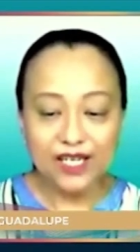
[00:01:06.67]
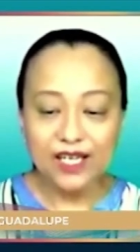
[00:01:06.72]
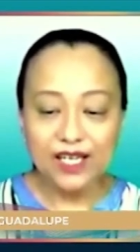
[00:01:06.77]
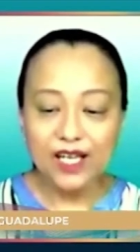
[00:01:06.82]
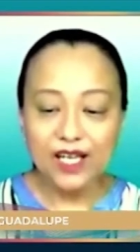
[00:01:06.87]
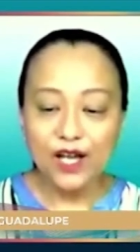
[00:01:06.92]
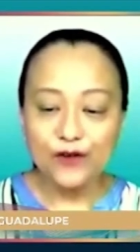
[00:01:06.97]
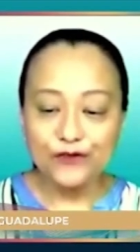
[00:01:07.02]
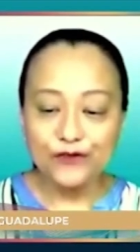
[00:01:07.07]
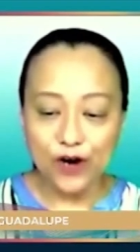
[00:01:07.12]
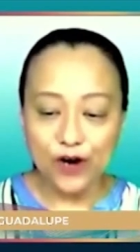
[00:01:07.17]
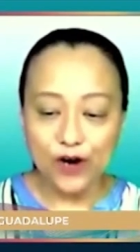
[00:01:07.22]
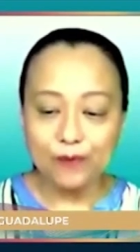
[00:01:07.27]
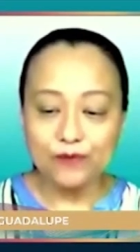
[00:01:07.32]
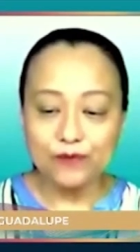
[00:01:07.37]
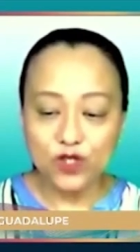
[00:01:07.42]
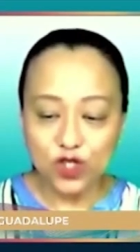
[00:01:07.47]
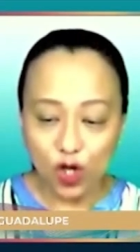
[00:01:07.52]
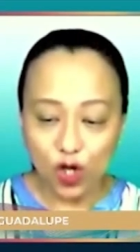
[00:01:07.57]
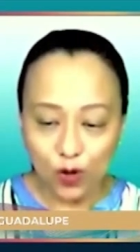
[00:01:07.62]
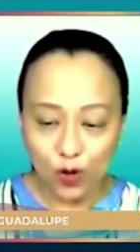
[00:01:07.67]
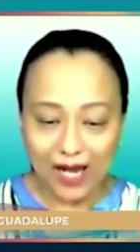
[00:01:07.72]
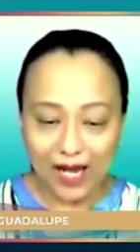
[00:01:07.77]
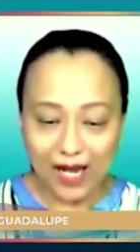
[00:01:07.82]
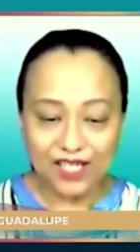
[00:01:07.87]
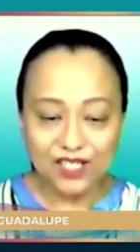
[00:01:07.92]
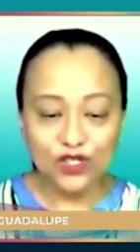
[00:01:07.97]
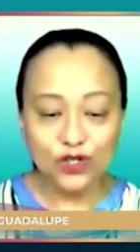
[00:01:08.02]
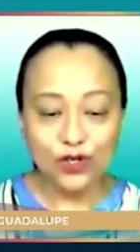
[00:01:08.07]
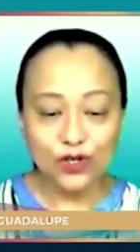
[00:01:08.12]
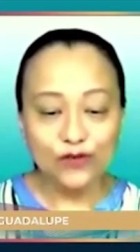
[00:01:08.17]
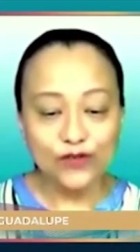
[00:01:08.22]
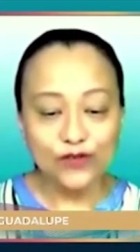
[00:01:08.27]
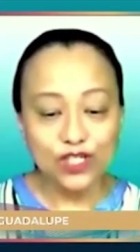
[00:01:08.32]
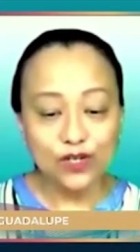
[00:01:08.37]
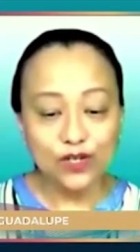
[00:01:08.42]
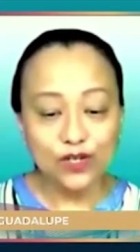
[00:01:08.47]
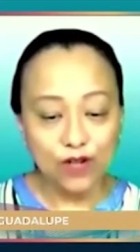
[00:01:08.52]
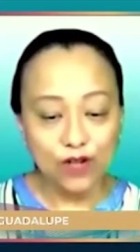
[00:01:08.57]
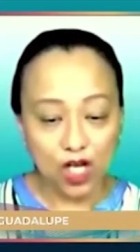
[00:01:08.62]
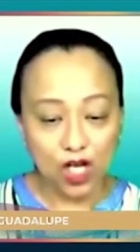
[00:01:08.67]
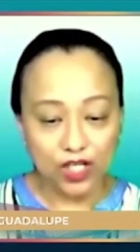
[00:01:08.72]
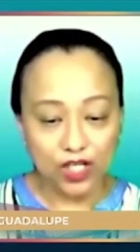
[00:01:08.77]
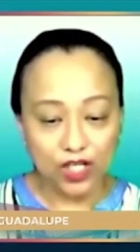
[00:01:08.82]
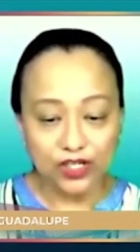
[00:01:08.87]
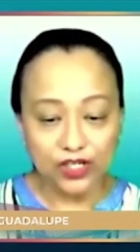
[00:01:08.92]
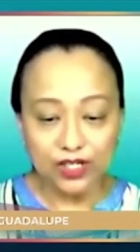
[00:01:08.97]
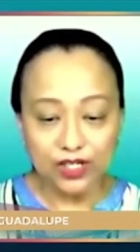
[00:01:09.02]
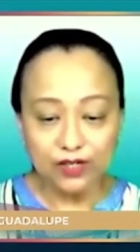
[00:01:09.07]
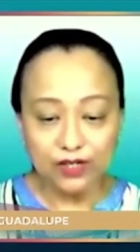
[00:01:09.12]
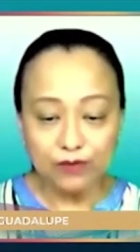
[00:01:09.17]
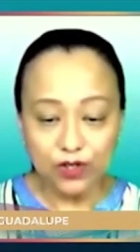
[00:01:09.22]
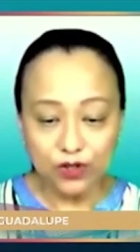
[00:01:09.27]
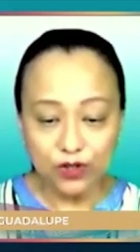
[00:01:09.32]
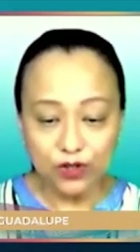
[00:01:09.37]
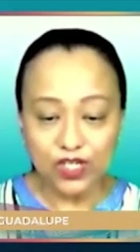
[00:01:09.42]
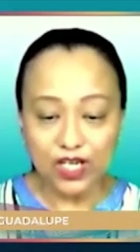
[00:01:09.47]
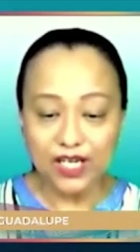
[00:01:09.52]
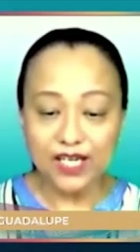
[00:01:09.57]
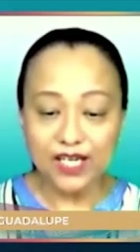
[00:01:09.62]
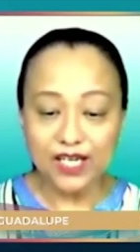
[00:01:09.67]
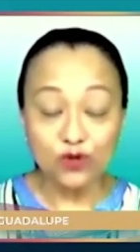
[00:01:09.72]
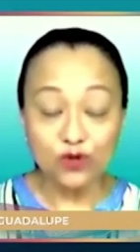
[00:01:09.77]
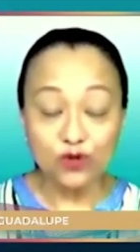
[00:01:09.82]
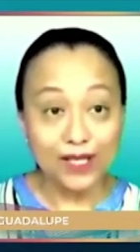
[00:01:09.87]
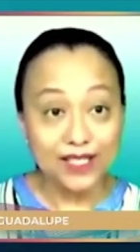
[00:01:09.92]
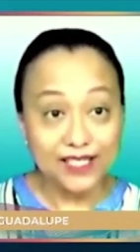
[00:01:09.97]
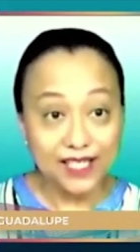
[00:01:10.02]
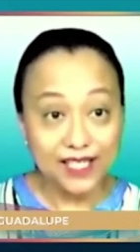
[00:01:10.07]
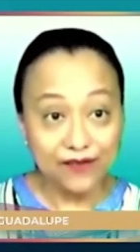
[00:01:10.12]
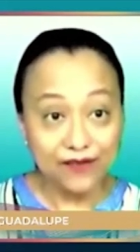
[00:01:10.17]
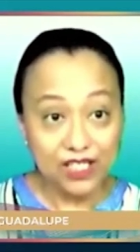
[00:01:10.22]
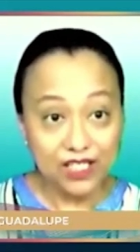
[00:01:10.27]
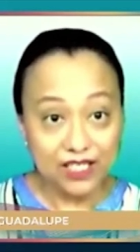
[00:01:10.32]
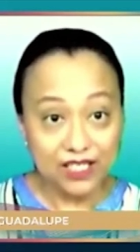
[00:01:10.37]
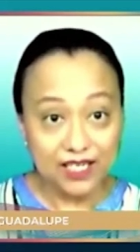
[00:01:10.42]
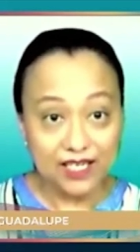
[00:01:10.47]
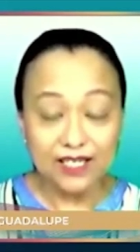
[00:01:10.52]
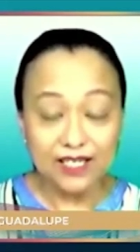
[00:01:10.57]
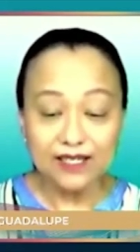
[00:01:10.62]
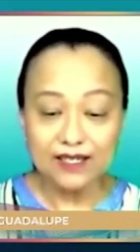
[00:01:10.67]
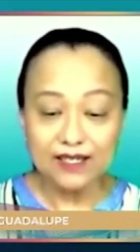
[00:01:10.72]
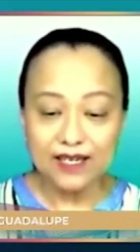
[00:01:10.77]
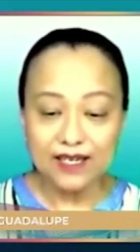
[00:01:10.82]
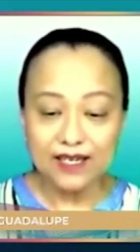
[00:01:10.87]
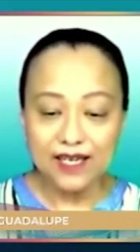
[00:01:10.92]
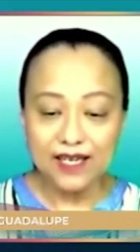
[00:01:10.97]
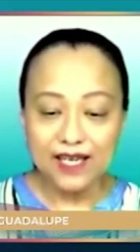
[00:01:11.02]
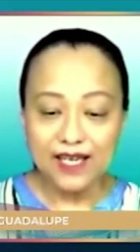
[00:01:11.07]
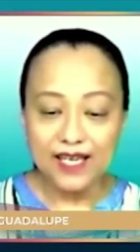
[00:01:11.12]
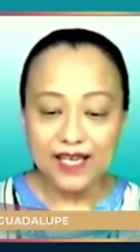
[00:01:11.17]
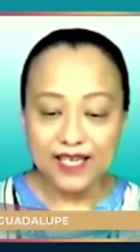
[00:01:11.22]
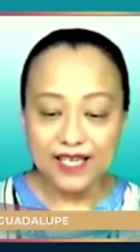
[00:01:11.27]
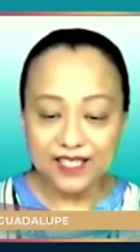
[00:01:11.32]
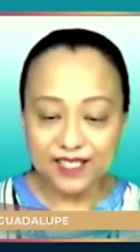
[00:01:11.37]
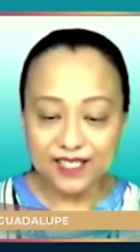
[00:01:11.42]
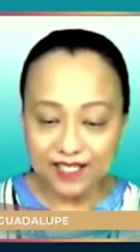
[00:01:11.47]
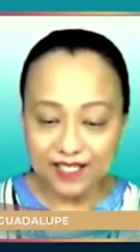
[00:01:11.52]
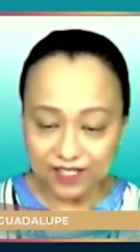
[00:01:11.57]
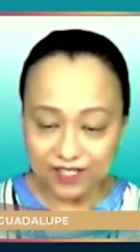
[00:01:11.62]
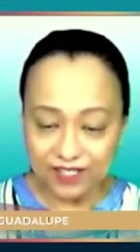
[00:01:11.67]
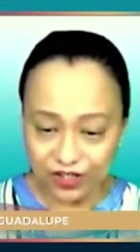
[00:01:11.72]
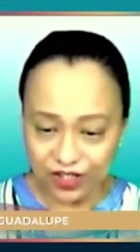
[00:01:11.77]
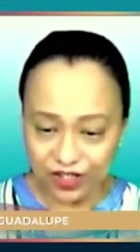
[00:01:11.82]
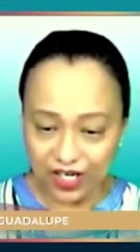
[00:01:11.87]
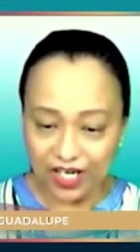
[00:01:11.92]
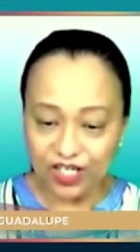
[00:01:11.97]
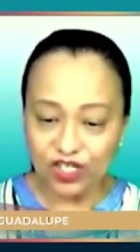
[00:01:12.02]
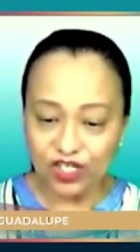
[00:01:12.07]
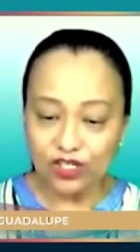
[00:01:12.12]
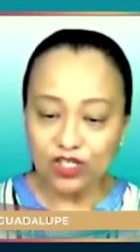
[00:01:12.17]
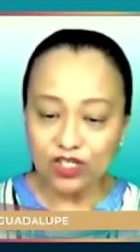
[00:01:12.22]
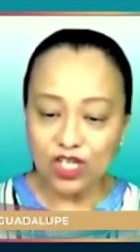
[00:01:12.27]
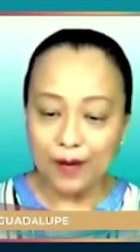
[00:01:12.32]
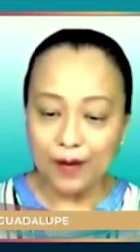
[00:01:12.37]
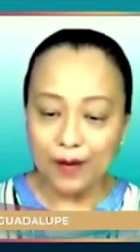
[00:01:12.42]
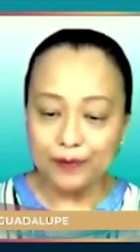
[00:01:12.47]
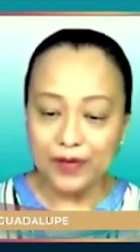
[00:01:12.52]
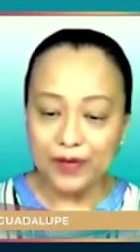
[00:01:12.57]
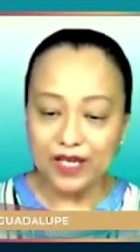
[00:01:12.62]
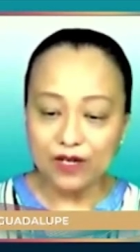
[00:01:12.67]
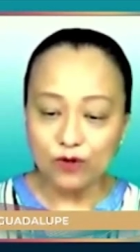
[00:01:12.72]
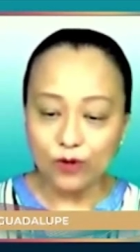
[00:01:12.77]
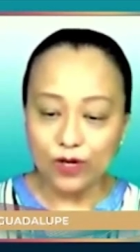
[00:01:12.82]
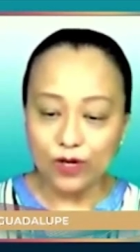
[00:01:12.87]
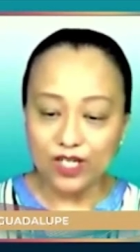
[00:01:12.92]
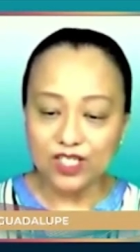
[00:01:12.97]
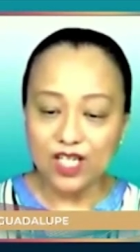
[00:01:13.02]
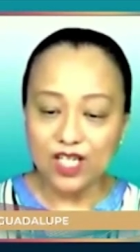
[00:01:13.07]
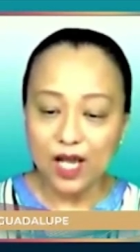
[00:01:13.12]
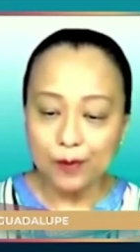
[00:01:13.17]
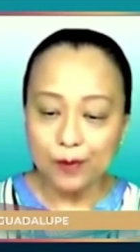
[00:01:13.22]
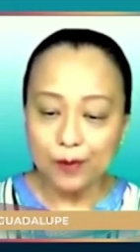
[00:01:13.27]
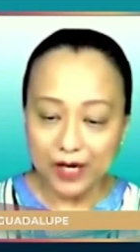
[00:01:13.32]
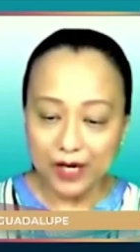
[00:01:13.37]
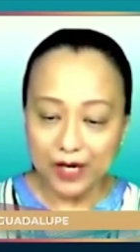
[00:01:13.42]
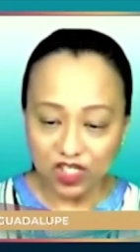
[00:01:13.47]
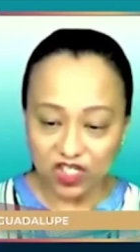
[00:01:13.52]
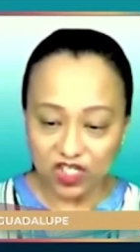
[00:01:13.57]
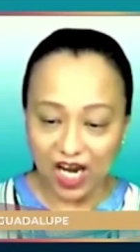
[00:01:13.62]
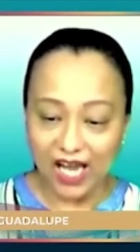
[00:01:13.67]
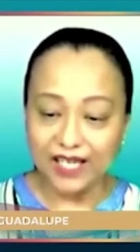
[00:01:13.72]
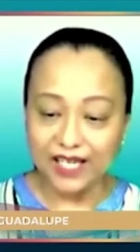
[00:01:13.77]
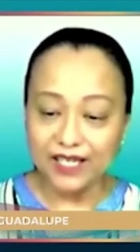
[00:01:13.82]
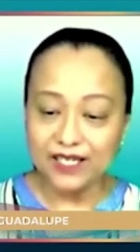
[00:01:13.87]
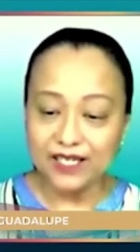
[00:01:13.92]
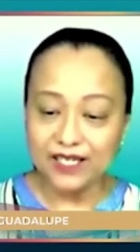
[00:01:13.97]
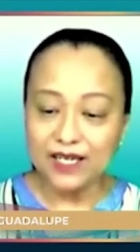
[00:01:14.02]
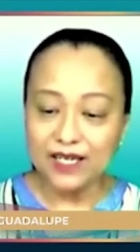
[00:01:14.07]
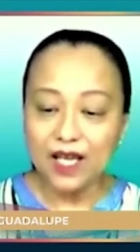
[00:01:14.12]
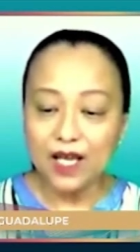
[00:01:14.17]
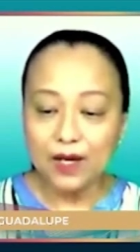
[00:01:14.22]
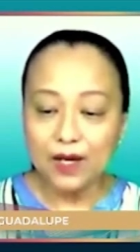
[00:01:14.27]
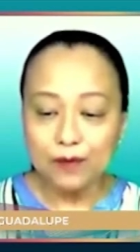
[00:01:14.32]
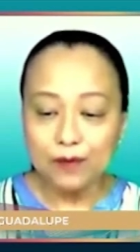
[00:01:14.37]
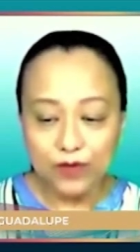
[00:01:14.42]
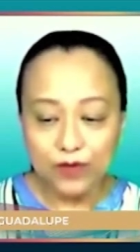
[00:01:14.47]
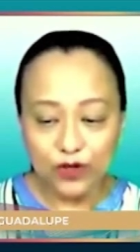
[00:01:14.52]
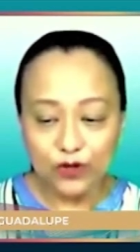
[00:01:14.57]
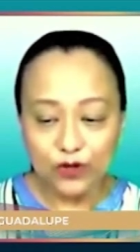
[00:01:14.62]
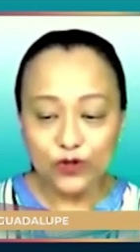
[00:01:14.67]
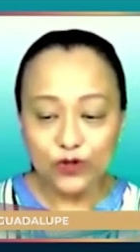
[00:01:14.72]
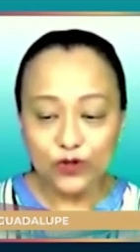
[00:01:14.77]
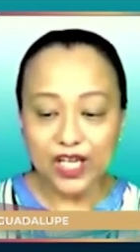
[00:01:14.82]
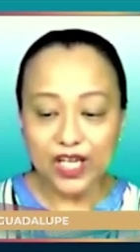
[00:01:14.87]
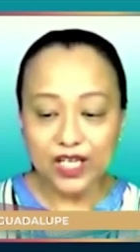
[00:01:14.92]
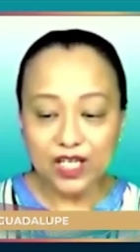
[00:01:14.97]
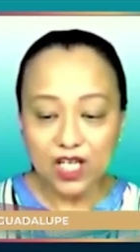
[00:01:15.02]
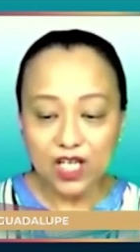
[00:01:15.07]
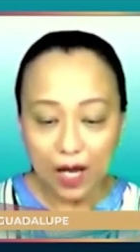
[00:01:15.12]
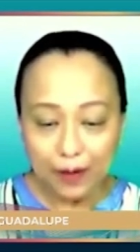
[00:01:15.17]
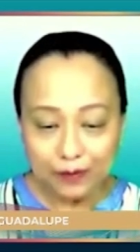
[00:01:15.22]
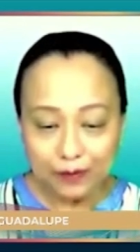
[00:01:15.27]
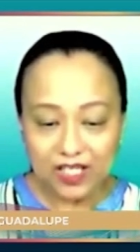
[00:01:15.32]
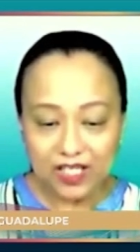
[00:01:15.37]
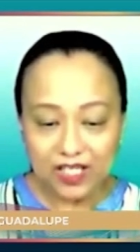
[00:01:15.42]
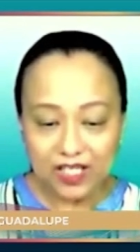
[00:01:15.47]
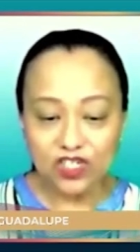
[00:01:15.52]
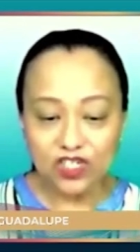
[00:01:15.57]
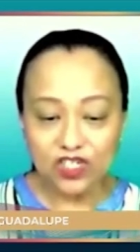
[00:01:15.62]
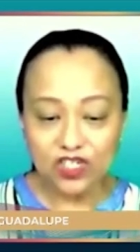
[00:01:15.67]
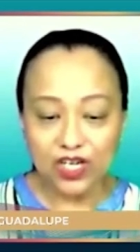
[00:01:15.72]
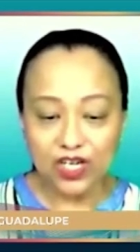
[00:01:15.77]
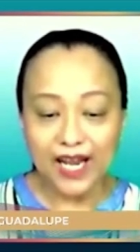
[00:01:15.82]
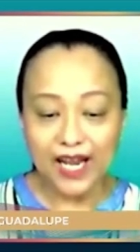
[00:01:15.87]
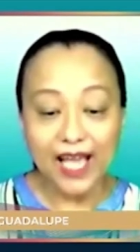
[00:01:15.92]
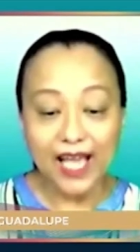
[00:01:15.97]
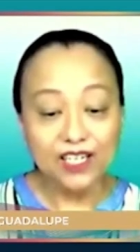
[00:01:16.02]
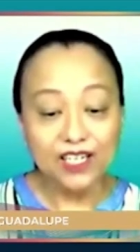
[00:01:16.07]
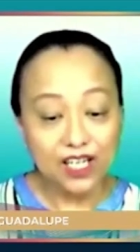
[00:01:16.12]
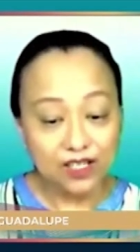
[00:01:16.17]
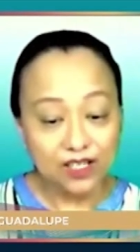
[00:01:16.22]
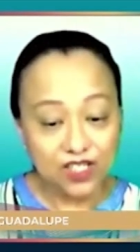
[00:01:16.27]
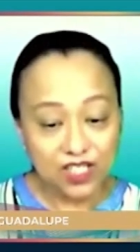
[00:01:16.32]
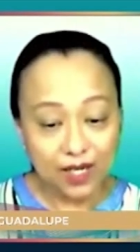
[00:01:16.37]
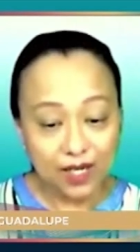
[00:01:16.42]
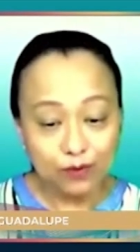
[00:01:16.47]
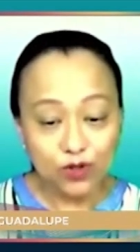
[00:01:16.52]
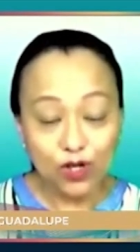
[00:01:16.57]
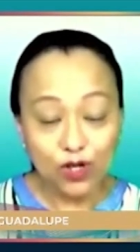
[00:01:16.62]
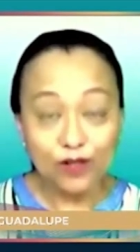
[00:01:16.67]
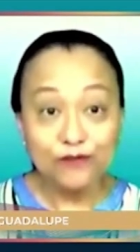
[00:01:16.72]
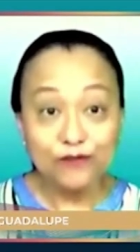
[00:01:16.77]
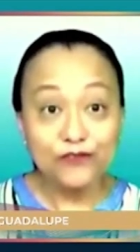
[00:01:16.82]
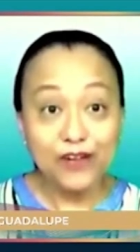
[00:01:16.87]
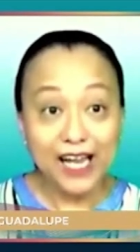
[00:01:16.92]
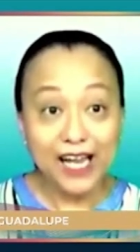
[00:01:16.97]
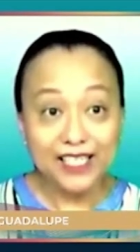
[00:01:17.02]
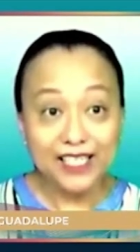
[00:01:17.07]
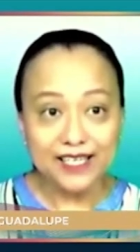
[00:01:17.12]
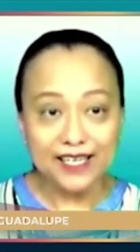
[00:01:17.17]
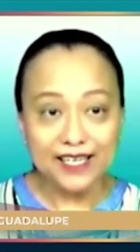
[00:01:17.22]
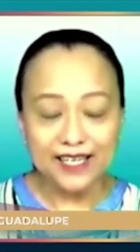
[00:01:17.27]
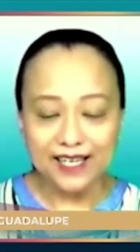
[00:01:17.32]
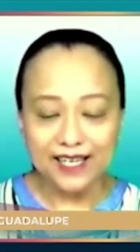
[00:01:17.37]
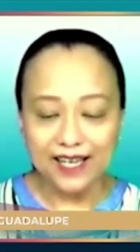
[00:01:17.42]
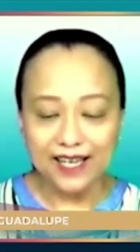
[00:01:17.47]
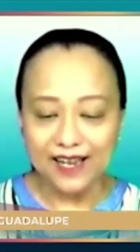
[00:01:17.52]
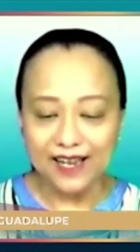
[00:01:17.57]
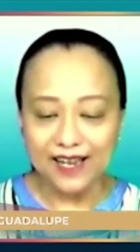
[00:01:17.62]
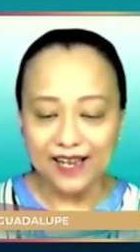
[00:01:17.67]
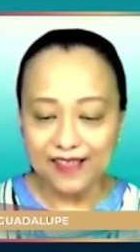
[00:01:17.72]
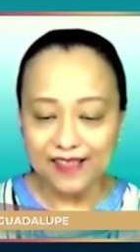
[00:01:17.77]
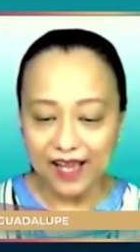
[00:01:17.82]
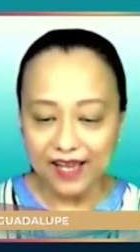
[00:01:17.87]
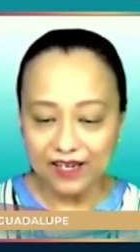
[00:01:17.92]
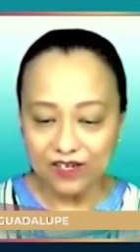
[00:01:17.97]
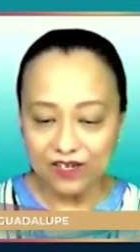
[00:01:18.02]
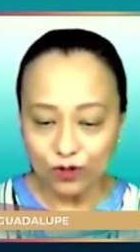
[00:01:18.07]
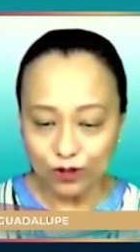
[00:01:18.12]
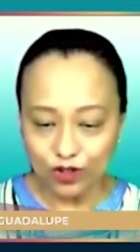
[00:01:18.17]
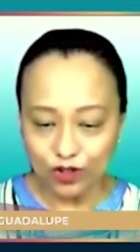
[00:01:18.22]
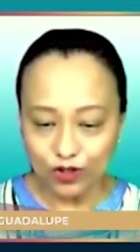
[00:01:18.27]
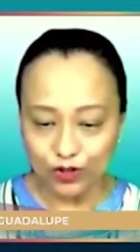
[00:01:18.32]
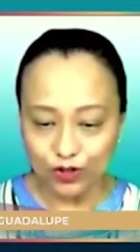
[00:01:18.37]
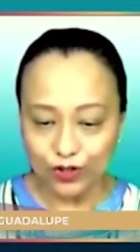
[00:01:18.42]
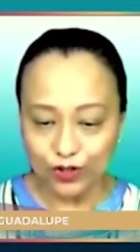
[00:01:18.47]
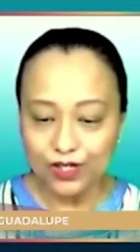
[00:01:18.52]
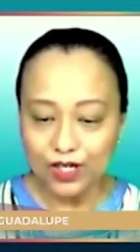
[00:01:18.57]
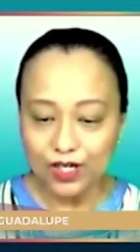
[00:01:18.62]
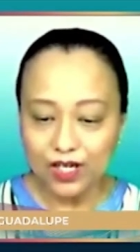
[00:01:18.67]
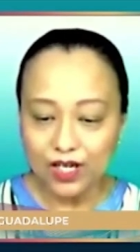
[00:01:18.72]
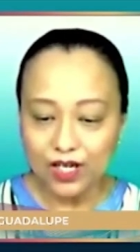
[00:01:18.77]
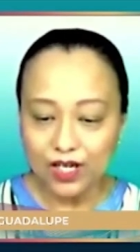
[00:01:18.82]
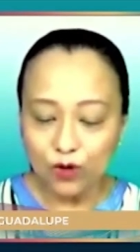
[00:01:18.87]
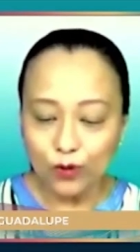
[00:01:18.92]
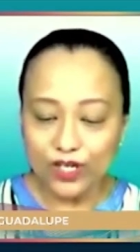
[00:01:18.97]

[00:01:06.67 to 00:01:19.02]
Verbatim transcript: from SOAS University of London in music in twenty seventeen. His dissertation topic was Prachan, music, competition, and conceptual fighting in Thai culture, which